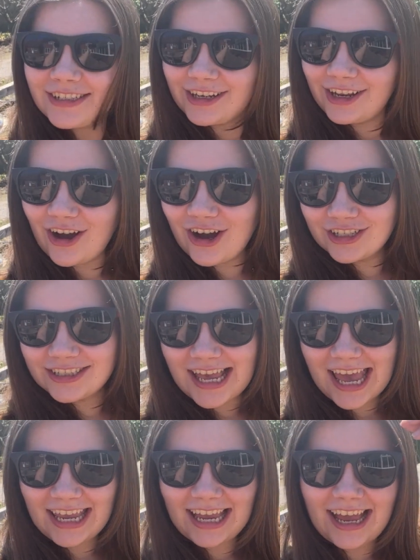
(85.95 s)
sunny, hot
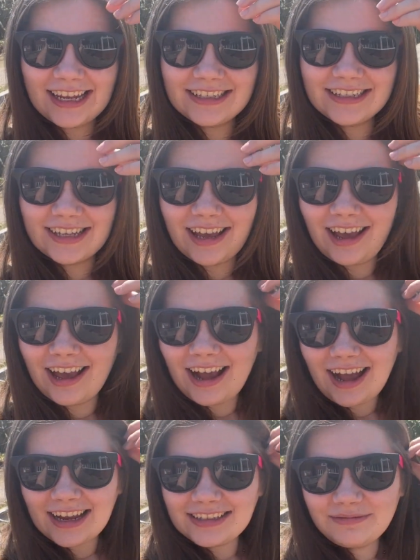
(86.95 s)
day, and
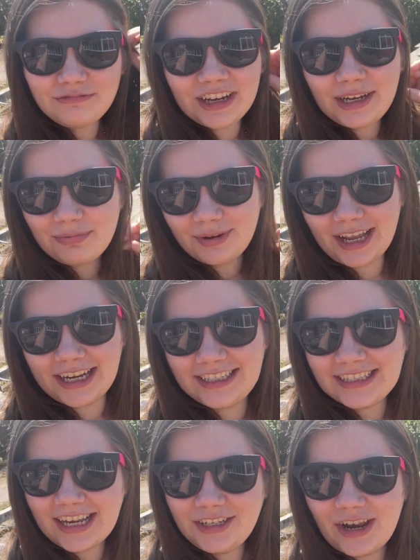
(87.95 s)
I didn't really bring any day